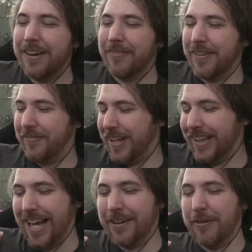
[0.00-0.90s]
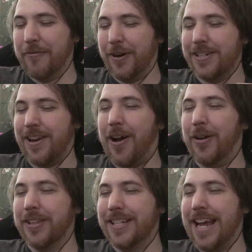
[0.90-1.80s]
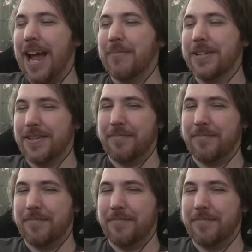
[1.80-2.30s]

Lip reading: reverse all the damage